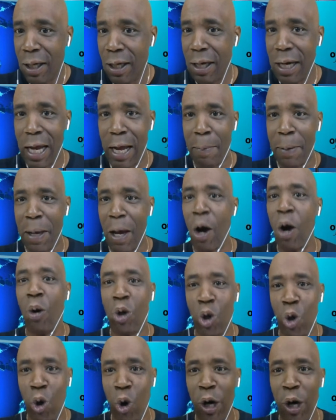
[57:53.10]
And I mean,
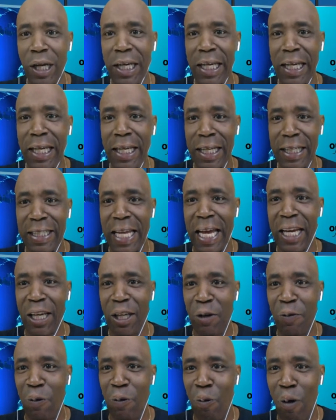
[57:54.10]
oh, Courtney,
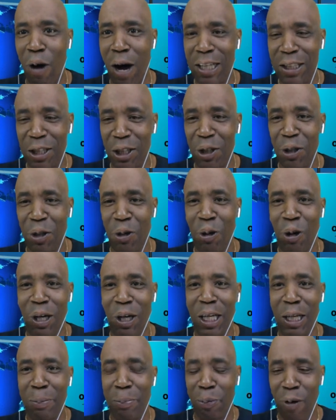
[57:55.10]
thank you for watching.
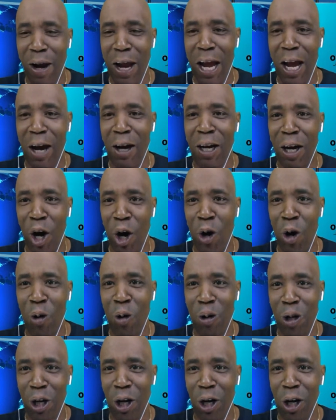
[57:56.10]
Courtney Brown,
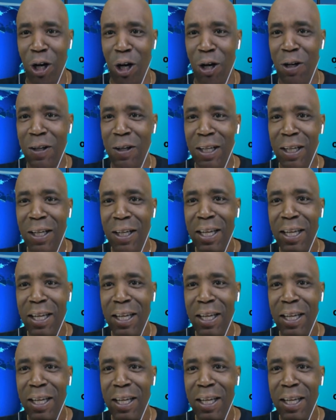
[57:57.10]
homegirl.